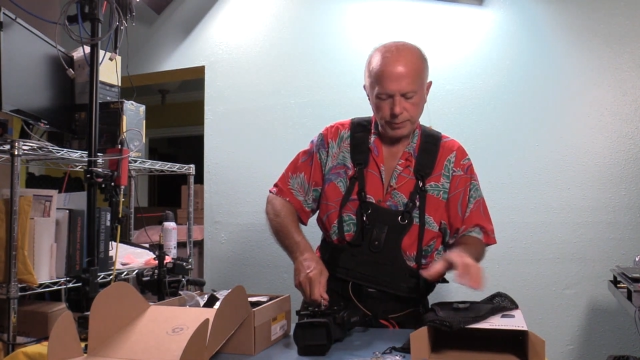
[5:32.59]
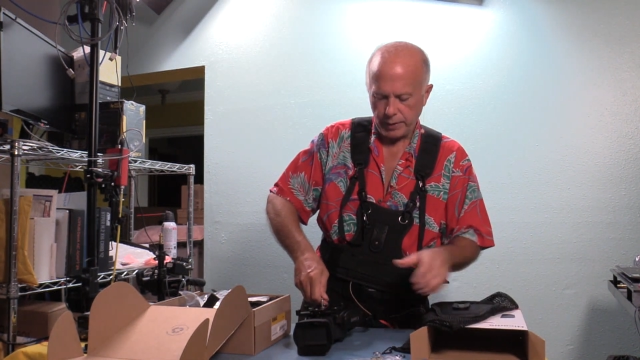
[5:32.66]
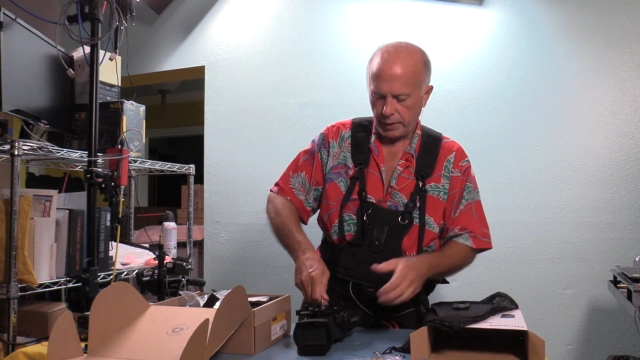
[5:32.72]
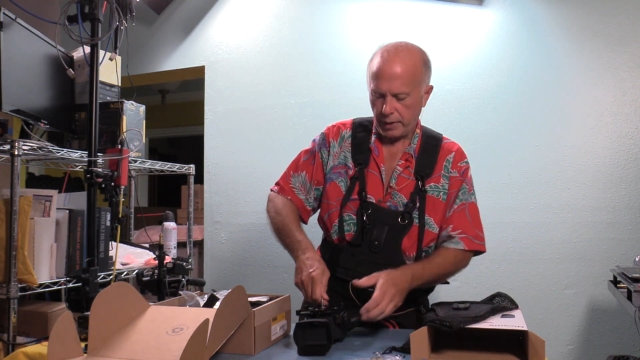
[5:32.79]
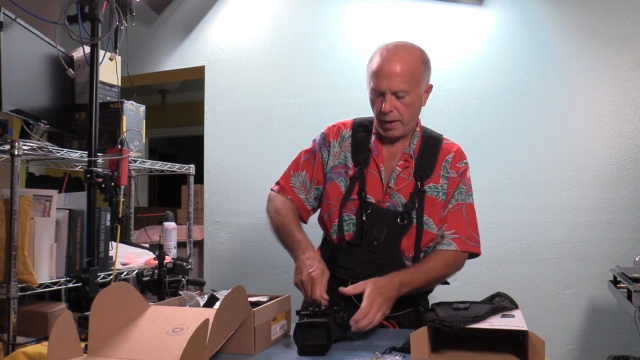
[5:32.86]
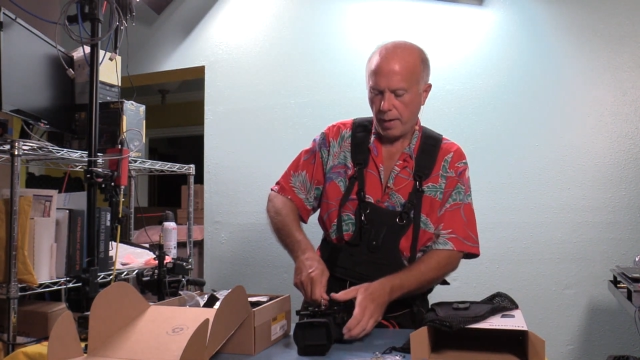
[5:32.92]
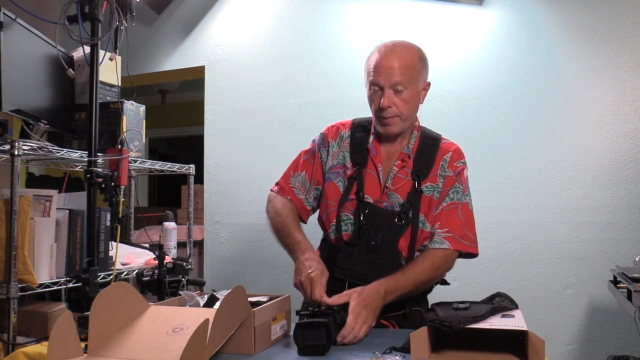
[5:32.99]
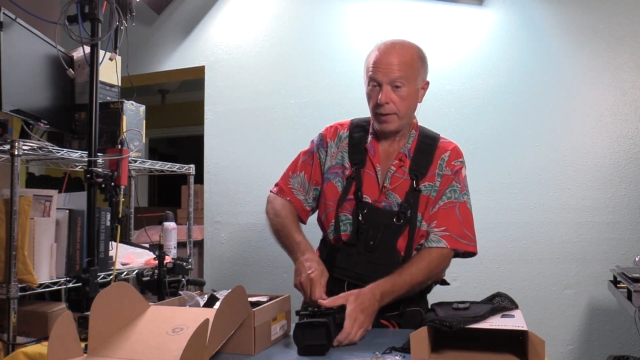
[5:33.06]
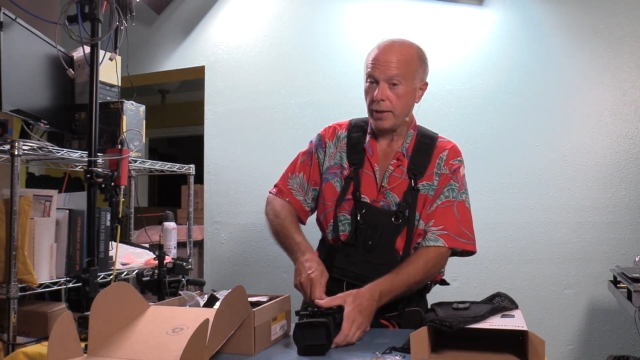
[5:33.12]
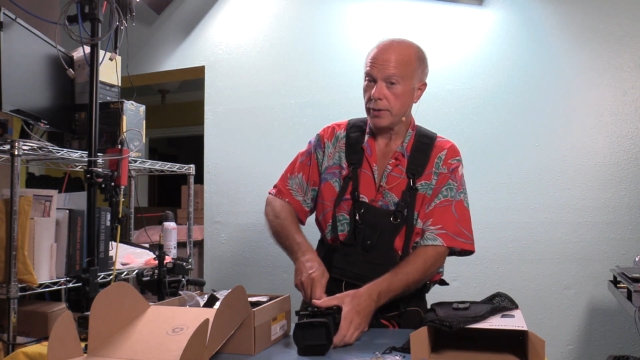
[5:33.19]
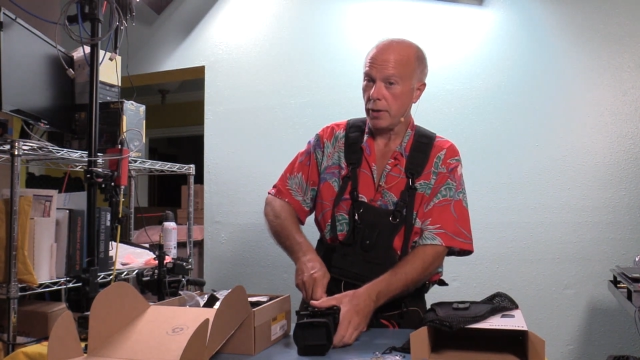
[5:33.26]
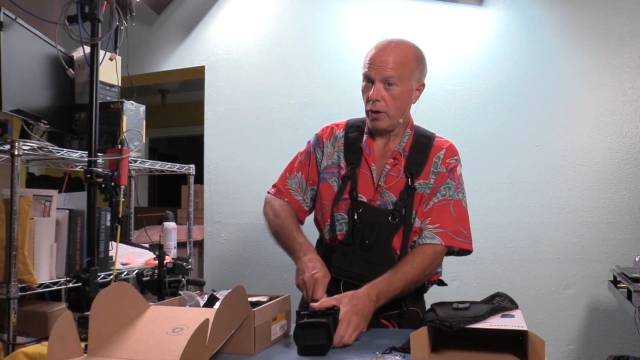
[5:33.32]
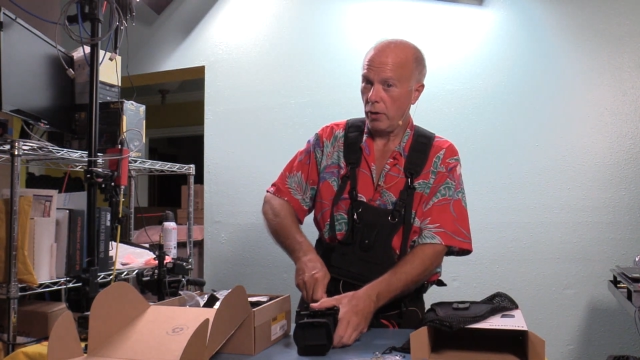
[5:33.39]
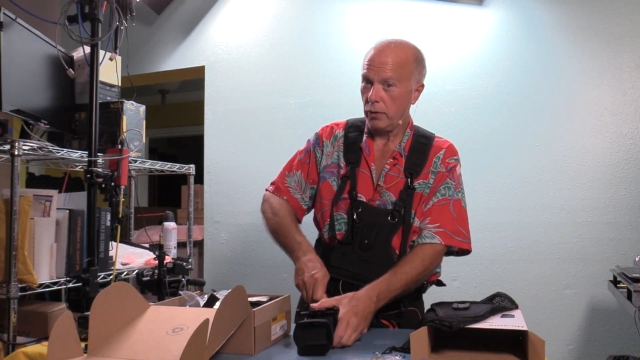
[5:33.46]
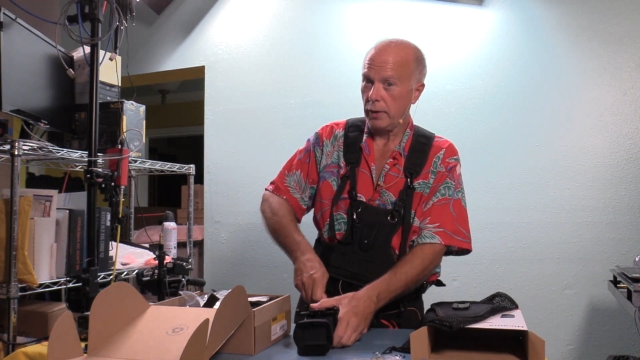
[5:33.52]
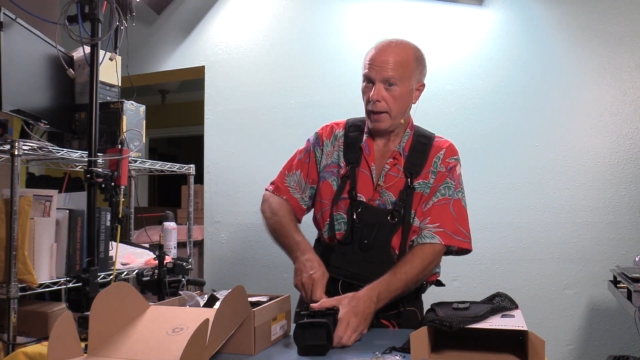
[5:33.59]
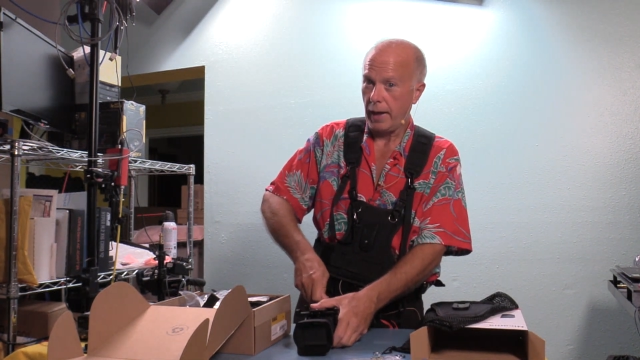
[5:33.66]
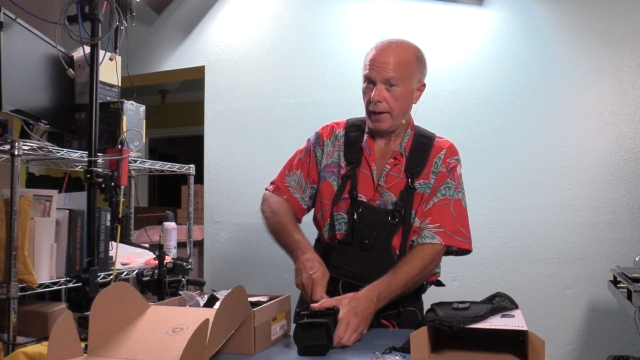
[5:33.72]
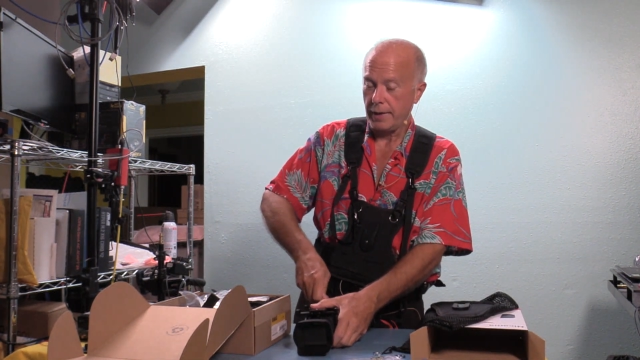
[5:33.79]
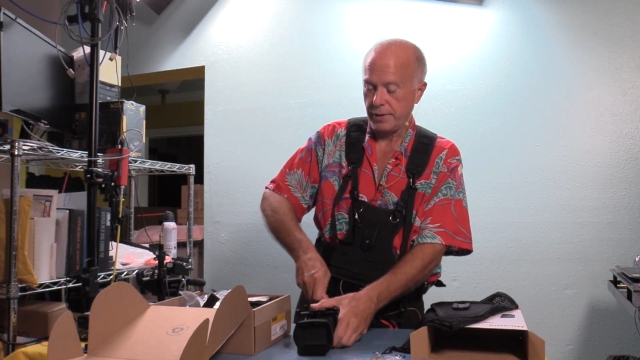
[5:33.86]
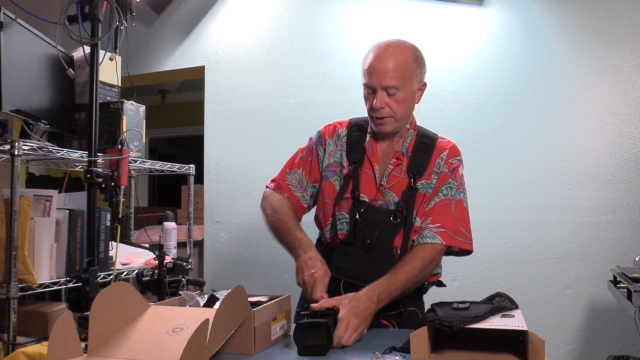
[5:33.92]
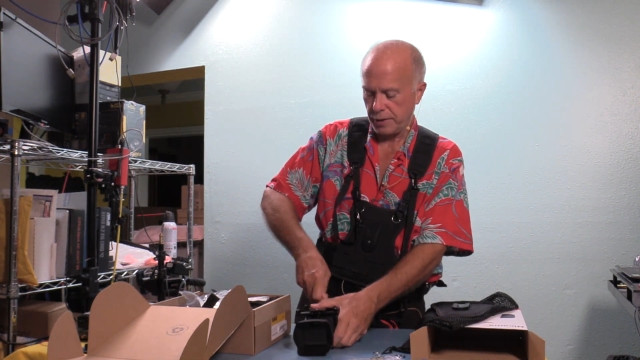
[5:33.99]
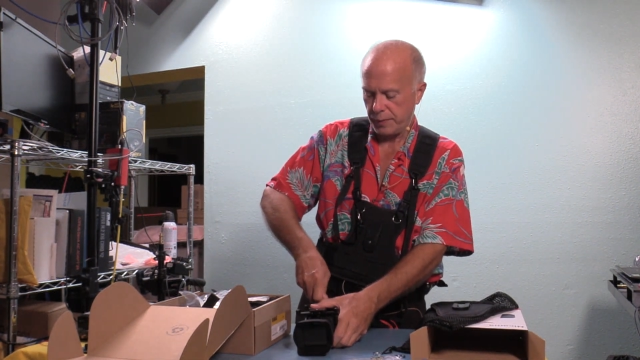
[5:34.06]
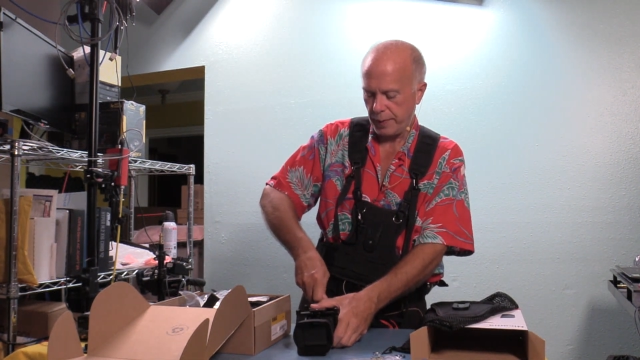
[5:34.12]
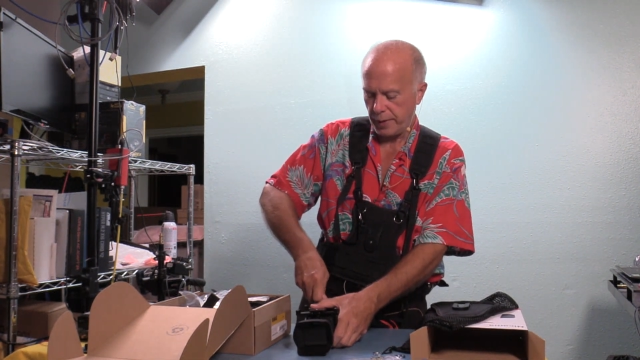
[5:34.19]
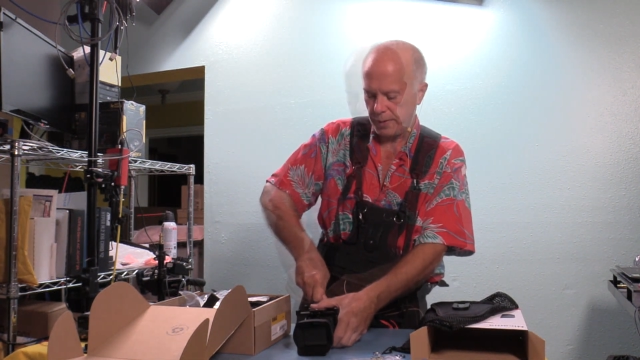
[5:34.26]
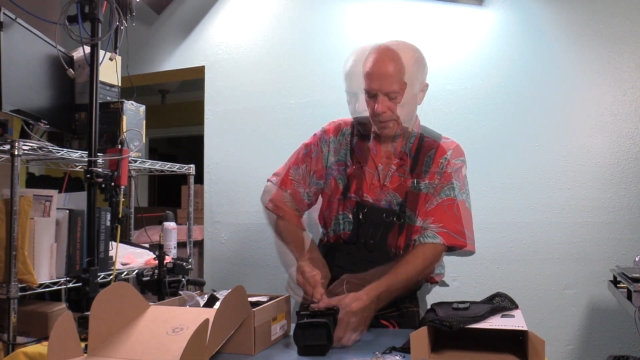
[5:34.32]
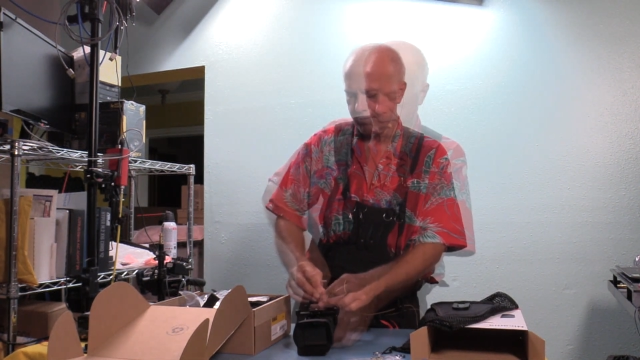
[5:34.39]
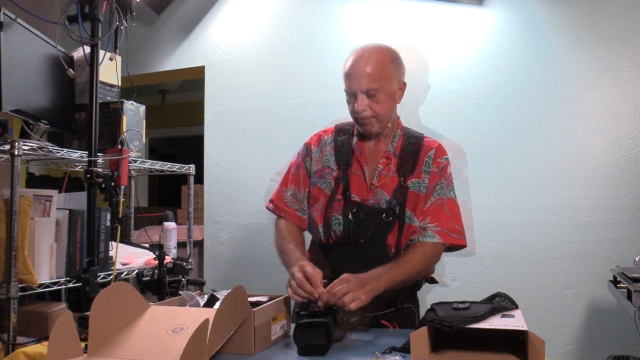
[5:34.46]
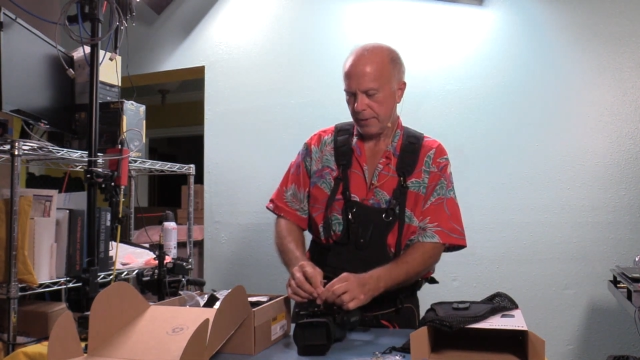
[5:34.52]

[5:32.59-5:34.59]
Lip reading: Nicama is a whole lot less expensive.